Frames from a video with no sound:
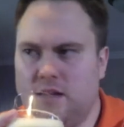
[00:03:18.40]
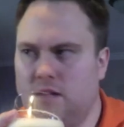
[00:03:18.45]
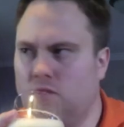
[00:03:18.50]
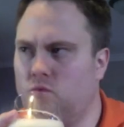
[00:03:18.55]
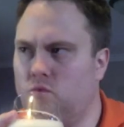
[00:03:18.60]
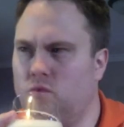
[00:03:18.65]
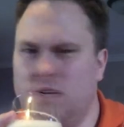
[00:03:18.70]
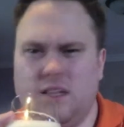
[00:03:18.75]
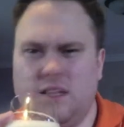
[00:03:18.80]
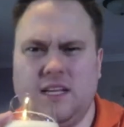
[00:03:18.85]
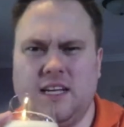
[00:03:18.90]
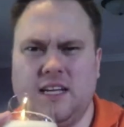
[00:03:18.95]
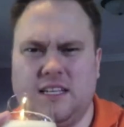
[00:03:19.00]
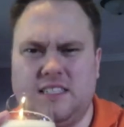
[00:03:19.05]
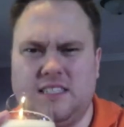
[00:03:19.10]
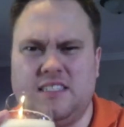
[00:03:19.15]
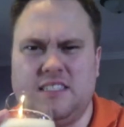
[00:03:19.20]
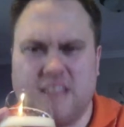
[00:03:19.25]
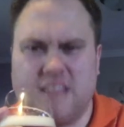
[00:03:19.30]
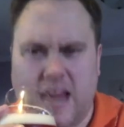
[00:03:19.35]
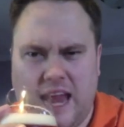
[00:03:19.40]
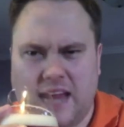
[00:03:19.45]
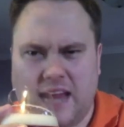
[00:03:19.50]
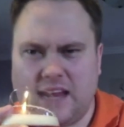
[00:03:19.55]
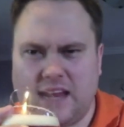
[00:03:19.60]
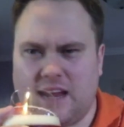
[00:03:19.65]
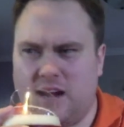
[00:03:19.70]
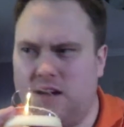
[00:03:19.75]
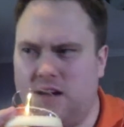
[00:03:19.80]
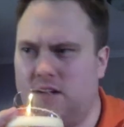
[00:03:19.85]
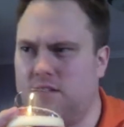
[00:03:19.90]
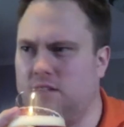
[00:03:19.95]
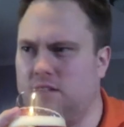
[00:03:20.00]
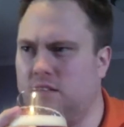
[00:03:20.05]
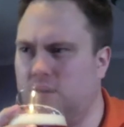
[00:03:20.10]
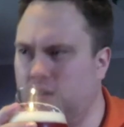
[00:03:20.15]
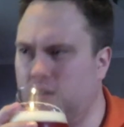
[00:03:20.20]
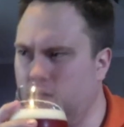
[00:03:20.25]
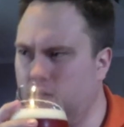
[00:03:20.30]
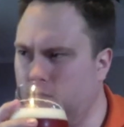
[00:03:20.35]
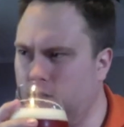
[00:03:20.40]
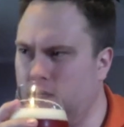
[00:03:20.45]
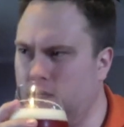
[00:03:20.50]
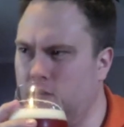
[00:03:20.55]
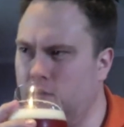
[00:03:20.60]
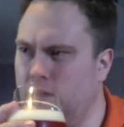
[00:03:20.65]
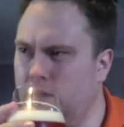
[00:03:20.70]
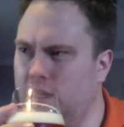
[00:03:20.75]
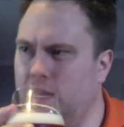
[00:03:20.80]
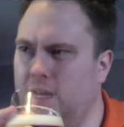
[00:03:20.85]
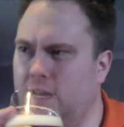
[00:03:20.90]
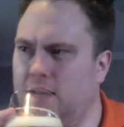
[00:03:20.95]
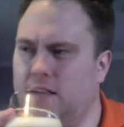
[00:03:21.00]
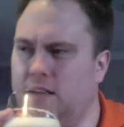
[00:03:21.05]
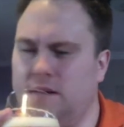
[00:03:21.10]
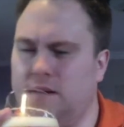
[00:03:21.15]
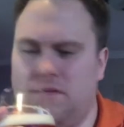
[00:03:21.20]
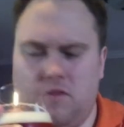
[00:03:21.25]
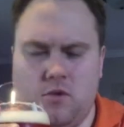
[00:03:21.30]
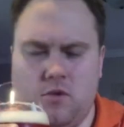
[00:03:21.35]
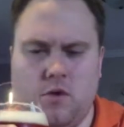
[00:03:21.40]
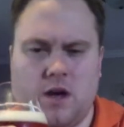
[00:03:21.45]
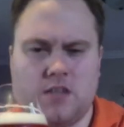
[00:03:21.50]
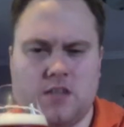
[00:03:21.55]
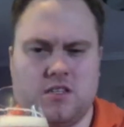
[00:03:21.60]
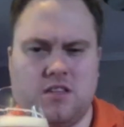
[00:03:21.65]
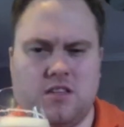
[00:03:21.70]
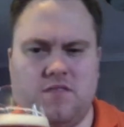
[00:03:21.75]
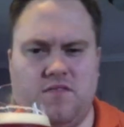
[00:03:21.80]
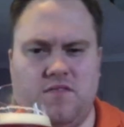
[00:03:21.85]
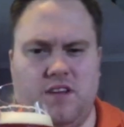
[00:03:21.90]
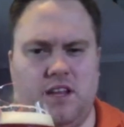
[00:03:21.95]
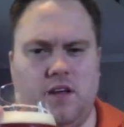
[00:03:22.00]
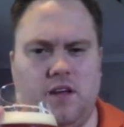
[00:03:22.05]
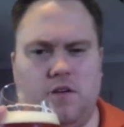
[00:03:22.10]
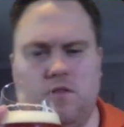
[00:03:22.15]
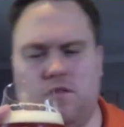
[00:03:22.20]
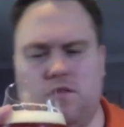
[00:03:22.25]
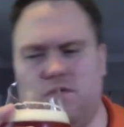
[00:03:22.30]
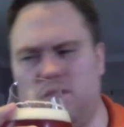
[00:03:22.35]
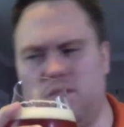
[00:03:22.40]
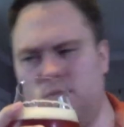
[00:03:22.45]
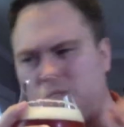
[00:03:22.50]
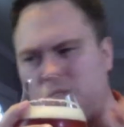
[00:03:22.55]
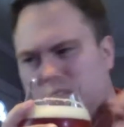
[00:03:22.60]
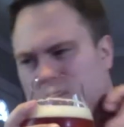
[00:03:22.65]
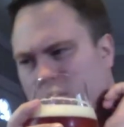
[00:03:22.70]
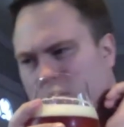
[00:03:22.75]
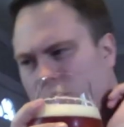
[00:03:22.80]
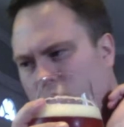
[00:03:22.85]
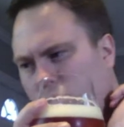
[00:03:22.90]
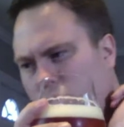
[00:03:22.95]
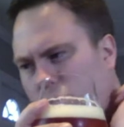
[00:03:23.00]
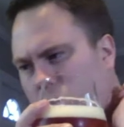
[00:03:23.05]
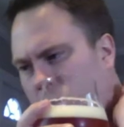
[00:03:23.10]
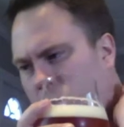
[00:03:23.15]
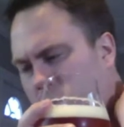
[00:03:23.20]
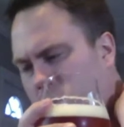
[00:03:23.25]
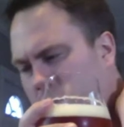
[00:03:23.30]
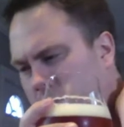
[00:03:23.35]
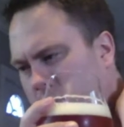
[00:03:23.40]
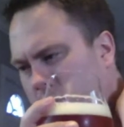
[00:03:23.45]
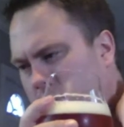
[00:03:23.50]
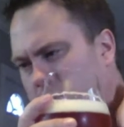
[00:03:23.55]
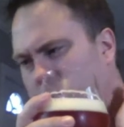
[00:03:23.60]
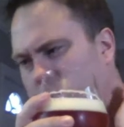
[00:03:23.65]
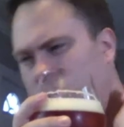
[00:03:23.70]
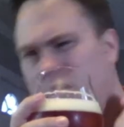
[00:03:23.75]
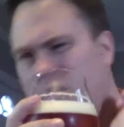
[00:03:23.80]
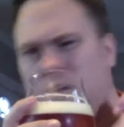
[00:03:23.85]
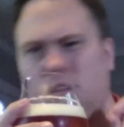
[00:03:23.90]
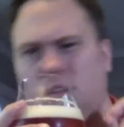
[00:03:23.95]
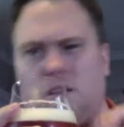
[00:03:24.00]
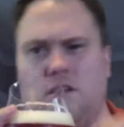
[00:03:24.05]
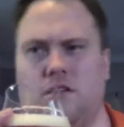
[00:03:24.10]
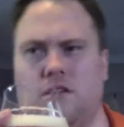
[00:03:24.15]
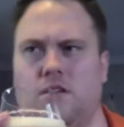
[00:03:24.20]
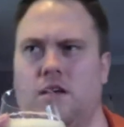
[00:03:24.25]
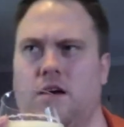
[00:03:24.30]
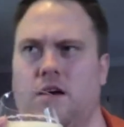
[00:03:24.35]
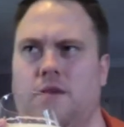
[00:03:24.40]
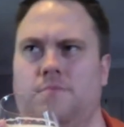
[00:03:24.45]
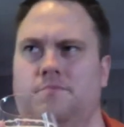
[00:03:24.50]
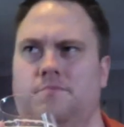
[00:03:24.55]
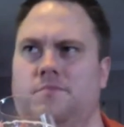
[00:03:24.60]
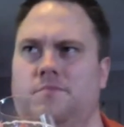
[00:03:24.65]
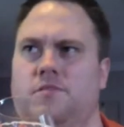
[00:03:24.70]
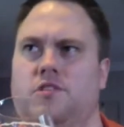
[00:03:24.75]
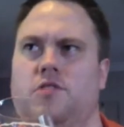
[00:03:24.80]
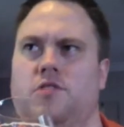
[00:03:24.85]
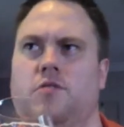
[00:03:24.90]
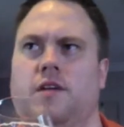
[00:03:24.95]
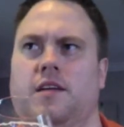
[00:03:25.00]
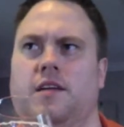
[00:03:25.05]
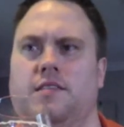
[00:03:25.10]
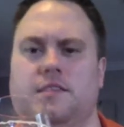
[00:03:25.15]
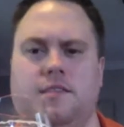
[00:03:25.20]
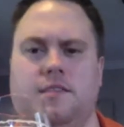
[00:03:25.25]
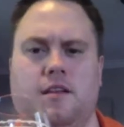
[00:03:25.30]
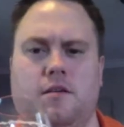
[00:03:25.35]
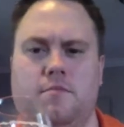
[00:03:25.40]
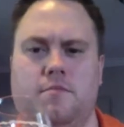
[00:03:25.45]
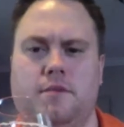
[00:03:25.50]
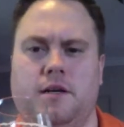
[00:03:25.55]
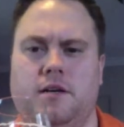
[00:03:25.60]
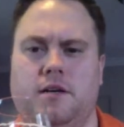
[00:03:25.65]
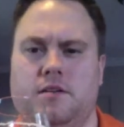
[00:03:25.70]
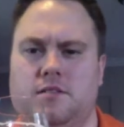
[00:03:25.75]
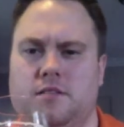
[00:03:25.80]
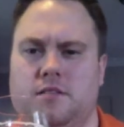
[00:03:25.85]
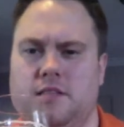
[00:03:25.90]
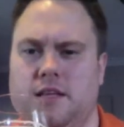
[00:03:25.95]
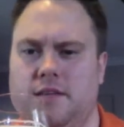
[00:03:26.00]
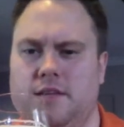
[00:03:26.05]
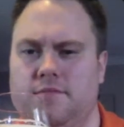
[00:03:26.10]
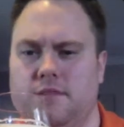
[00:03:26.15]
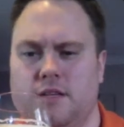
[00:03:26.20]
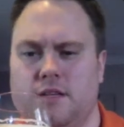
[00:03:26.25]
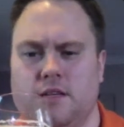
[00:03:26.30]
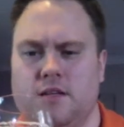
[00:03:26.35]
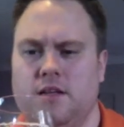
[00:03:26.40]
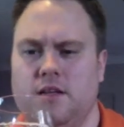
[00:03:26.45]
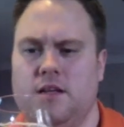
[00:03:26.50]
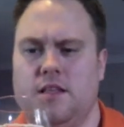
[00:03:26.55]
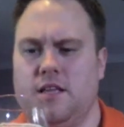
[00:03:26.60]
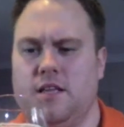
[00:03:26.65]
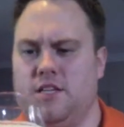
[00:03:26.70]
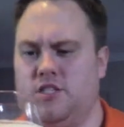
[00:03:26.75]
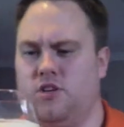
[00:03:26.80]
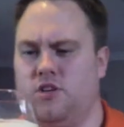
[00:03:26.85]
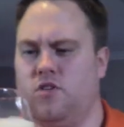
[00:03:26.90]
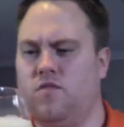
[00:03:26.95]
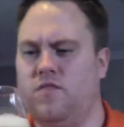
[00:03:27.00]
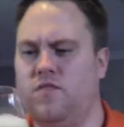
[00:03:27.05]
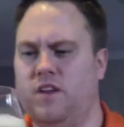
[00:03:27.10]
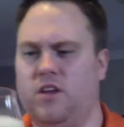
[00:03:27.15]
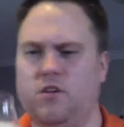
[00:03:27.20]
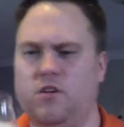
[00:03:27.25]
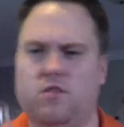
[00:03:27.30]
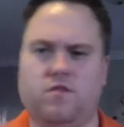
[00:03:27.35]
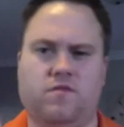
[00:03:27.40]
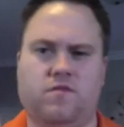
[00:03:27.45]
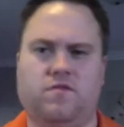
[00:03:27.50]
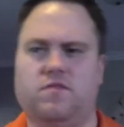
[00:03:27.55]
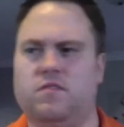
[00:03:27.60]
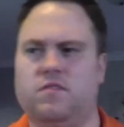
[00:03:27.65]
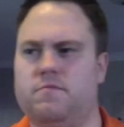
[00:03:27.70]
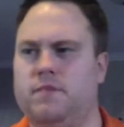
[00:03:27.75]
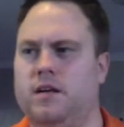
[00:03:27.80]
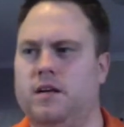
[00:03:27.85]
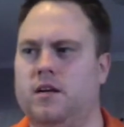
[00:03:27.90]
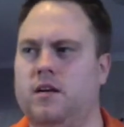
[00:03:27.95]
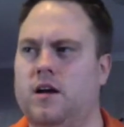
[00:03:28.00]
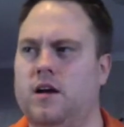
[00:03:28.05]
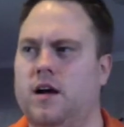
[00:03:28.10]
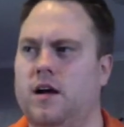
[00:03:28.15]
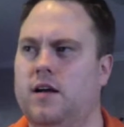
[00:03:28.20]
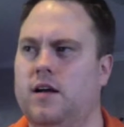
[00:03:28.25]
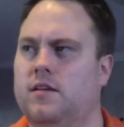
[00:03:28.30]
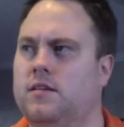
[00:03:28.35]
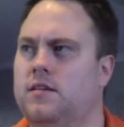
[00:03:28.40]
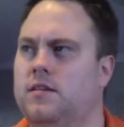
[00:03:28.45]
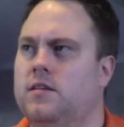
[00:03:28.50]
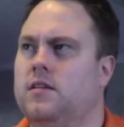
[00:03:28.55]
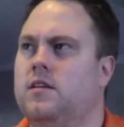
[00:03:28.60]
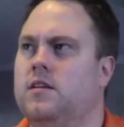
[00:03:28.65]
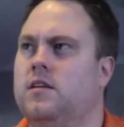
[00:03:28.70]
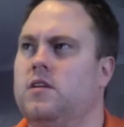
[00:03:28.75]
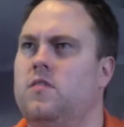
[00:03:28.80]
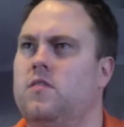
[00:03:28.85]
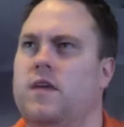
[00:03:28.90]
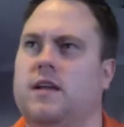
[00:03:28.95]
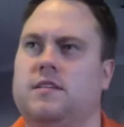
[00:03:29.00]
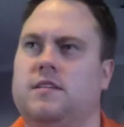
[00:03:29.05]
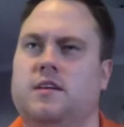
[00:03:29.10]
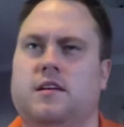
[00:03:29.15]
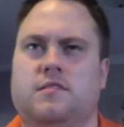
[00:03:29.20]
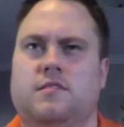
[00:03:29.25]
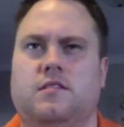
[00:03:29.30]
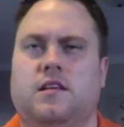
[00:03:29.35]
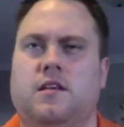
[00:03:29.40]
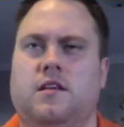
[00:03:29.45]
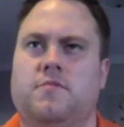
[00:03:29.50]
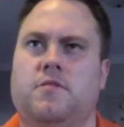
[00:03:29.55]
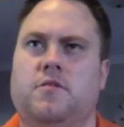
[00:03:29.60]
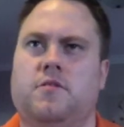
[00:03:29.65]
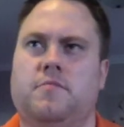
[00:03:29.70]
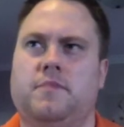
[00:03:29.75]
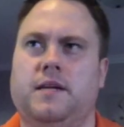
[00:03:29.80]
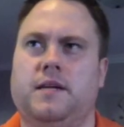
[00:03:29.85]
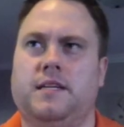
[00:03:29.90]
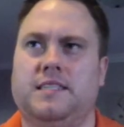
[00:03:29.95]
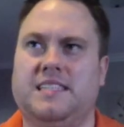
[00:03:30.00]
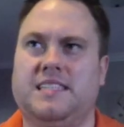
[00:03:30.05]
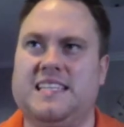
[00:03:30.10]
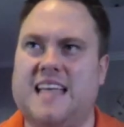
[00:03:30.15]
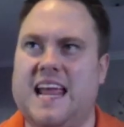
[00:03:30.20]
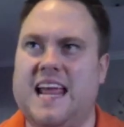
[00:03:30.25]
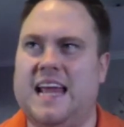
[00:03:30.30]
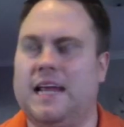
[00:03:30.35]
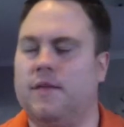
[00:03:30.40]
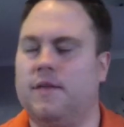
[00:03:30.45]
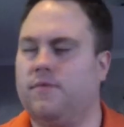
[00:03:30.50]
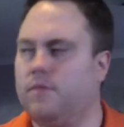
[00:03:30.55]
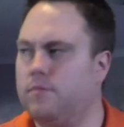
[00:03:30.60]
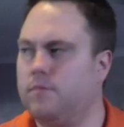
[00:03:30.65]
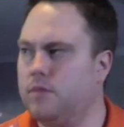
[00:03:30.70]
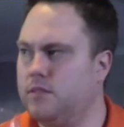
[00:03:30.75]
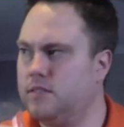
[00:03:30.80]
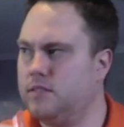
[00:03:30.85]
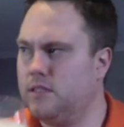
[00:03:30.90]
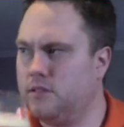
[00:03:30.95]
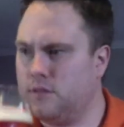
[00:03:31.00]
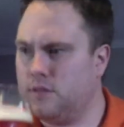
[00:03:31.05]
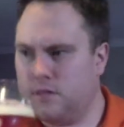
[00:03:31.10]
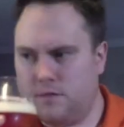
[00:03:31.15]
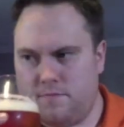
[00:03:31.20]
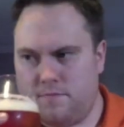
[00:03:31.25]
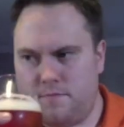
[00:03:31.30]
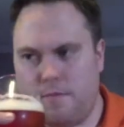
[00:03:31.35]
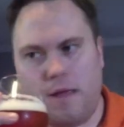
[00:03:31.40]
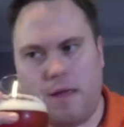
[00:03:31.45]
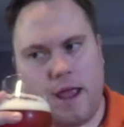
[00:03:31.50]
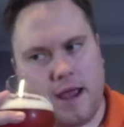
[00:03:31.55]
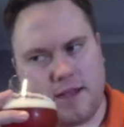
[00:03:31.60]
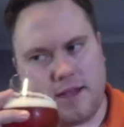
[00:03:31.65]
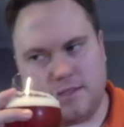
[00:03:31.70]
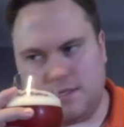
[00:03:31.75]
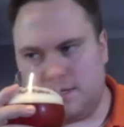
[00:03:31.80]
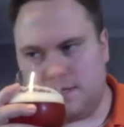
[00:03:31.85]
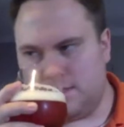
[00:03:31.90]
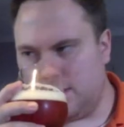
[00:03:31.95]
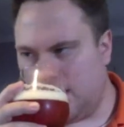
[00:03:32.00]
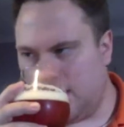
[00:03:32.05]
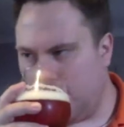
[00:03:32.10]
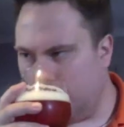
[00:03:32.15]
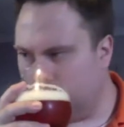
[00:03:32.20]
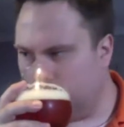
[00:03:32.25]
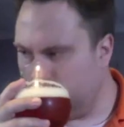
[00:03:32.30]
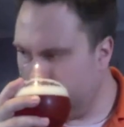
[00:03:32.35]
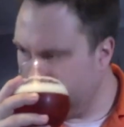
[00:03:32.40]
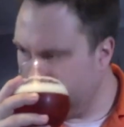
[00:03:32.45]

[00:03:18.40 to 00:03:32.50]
really a dank character. If you watch the video from Stone when they do their little showcasing their beers and they show a video of the beer, Greg talks a lot about it being dank from the Citra. Man, is it dank.